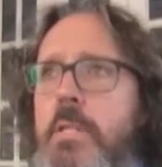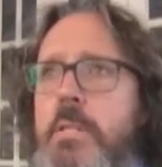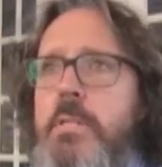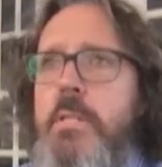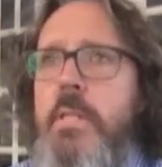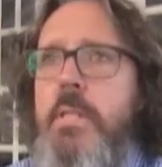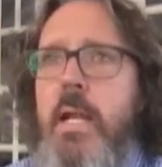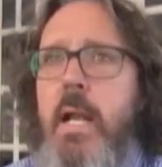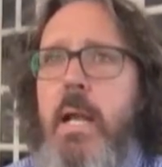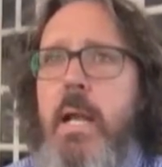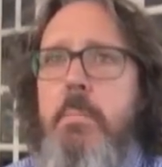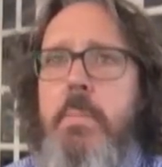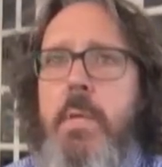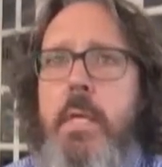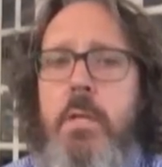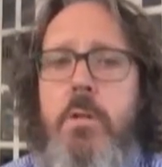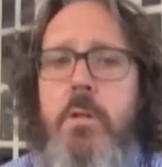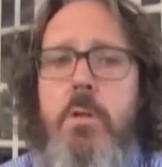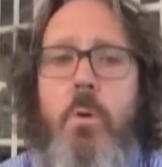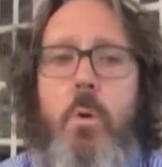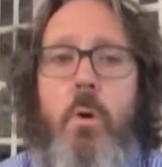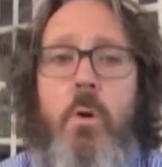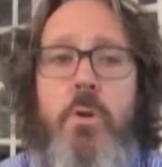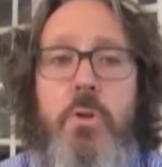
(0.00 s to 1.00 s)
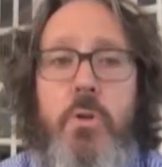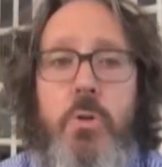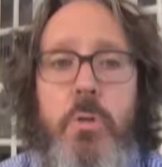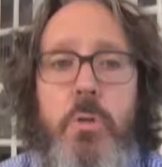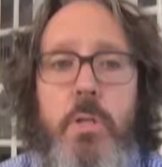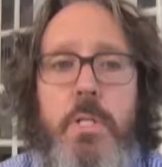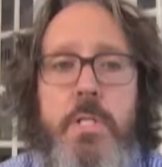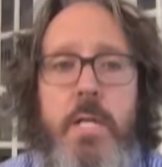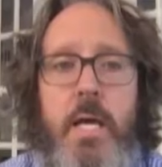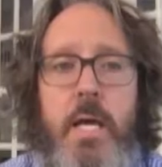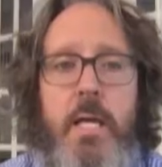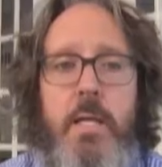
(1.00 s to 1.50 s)
that I meet who are
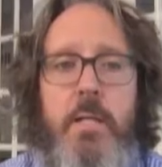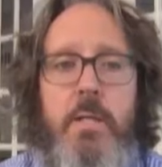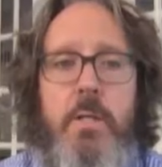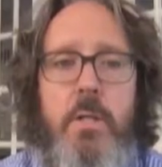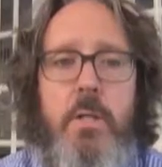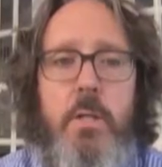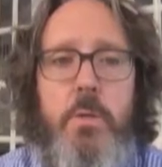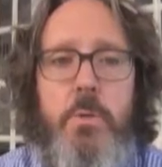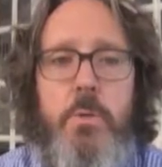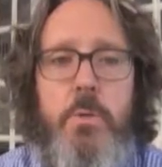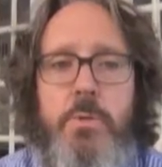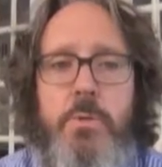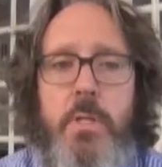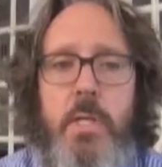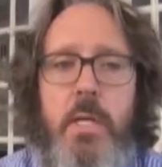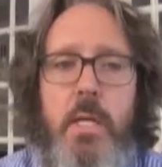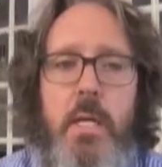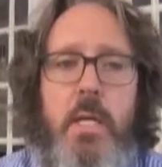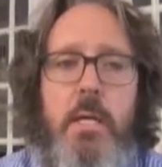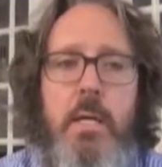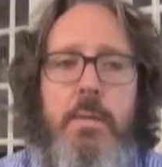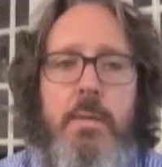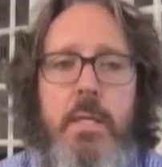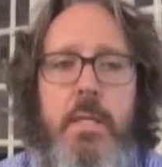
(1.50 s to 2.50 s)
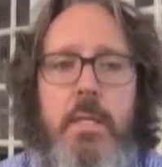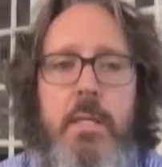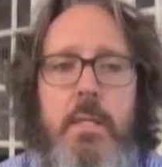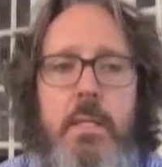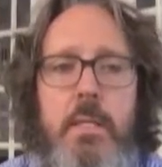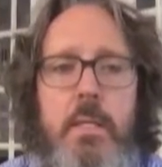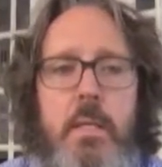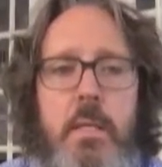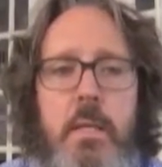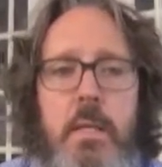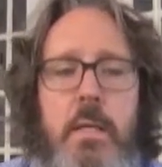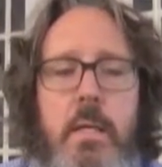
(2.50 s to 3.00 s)
newly diagnosed.
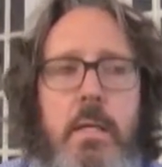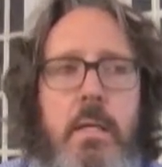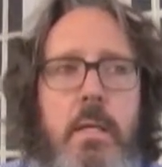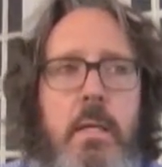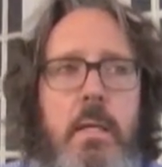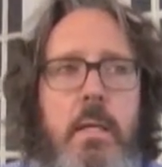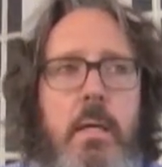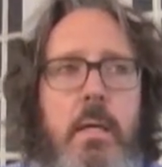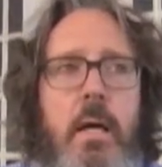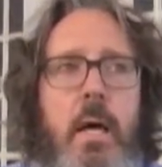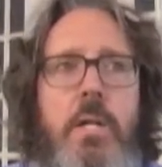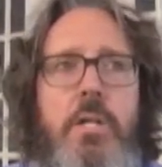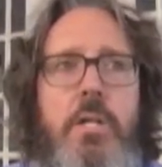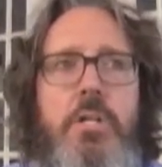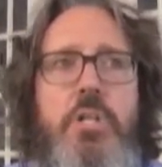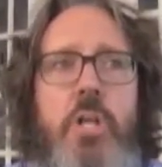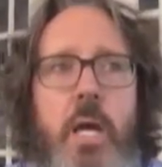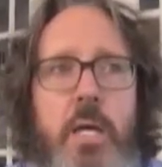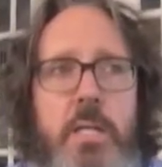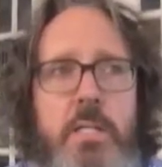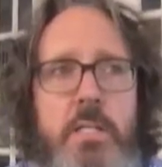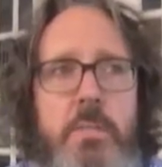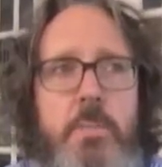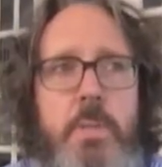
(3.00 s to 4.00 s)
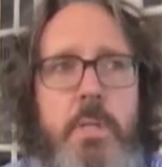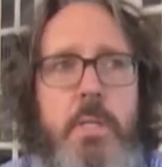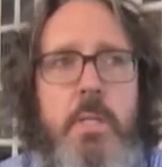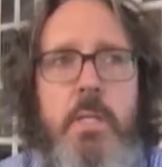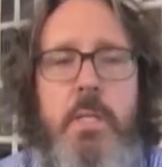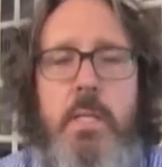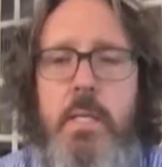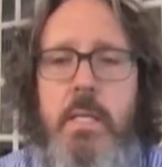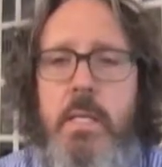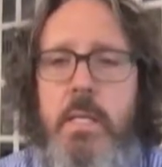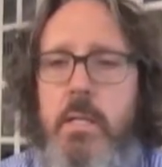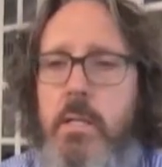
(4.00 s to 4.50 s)
The
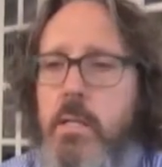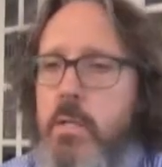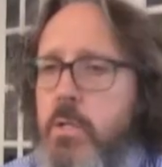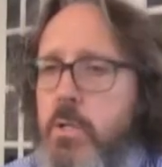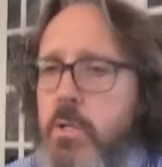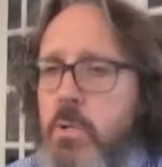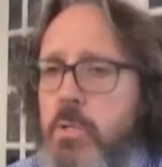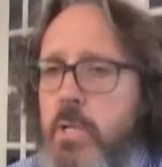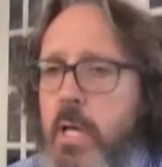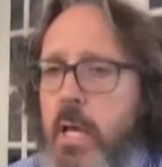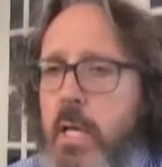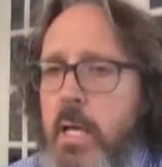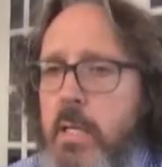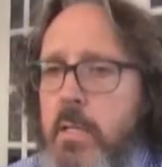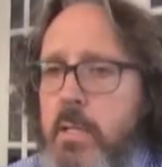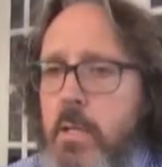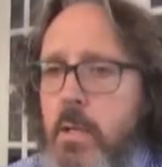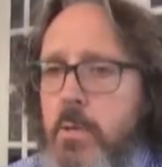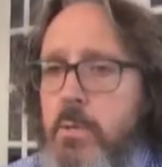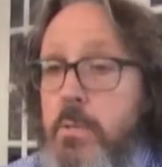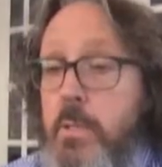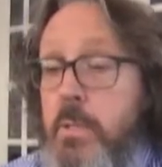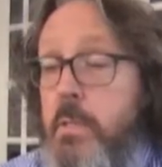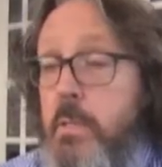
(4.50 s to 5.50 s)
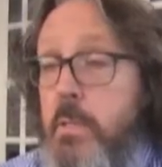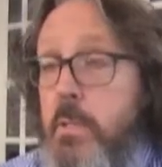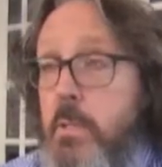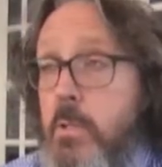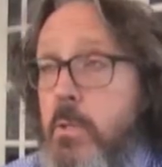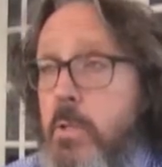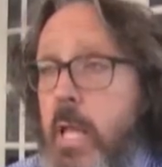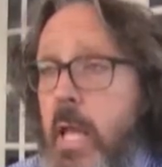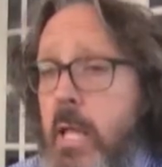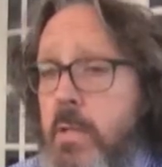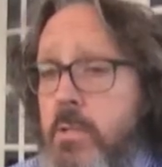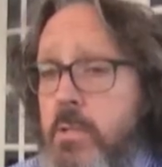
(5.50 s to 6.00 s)
adjustment in a new diagnosis, a new
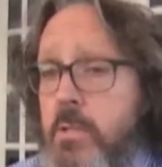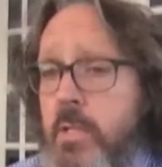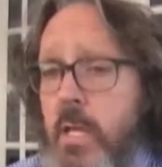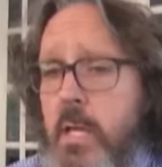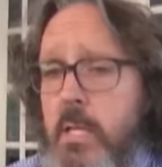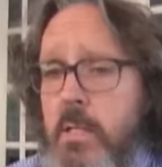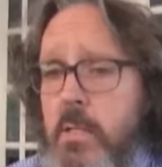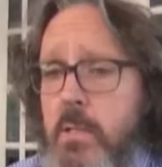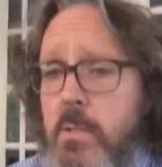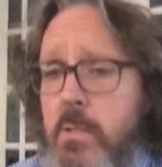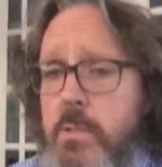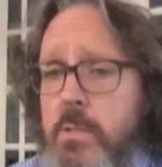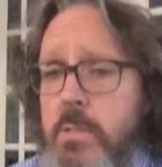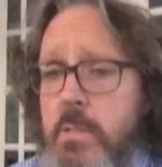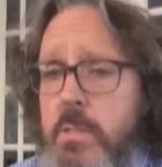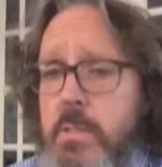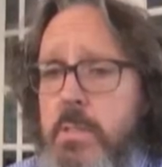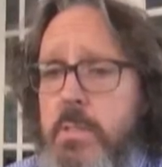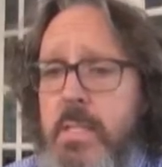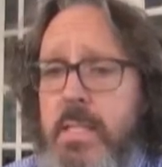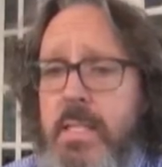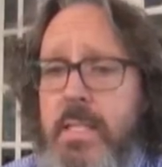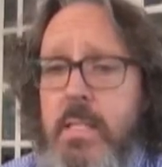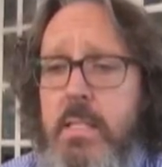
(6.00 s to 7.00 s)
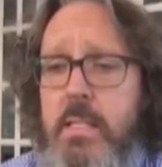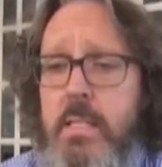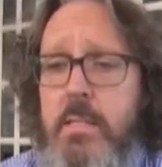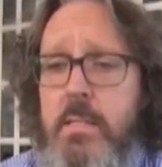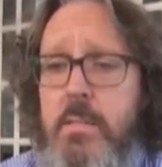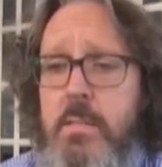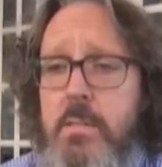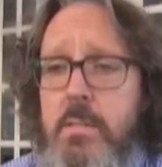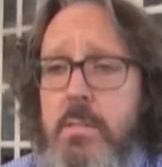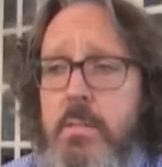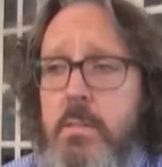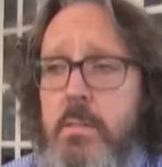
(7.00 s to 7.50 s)
cancer diagnosis,
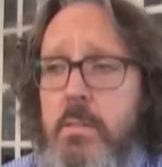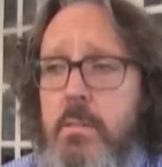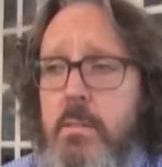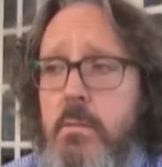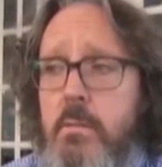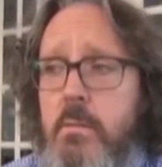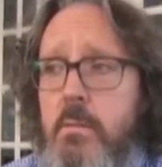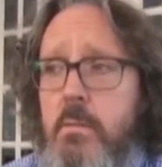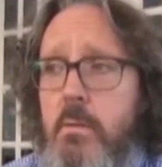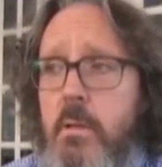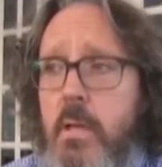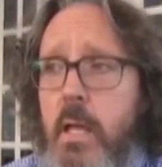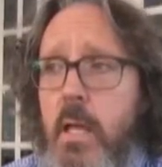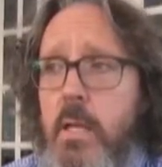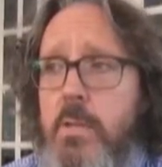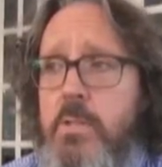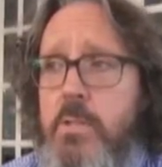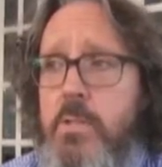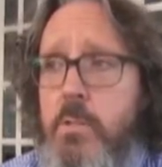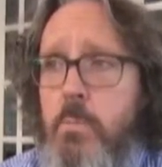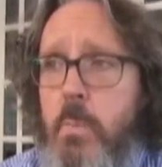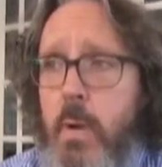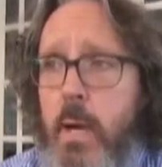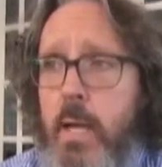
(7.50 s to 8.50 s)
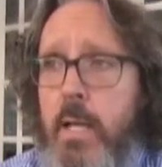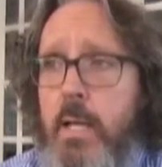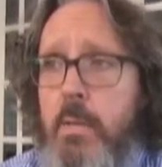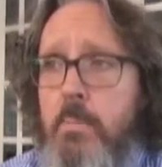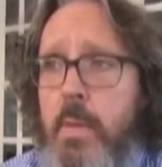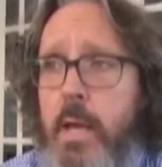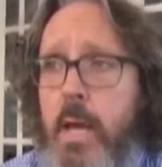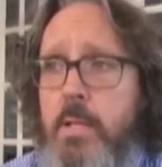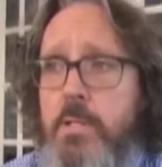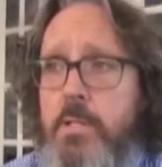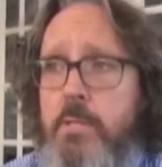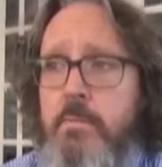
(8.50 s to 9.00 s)
is, as you might
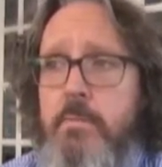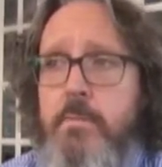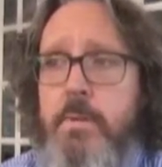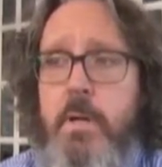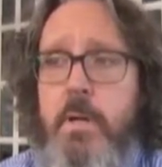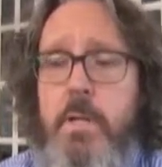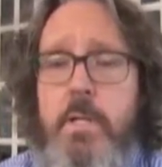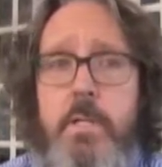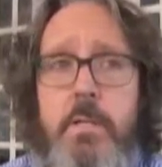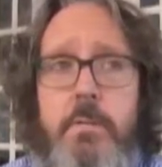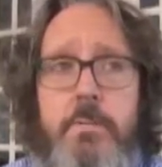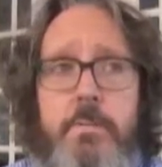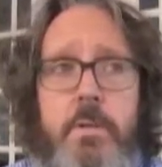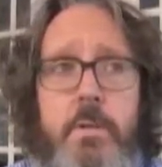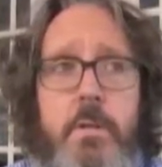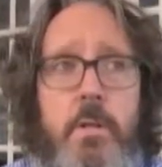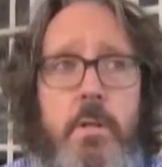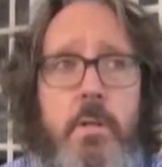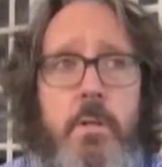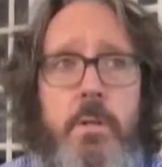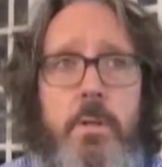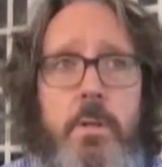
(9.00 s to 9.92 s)
imagine, very difficult.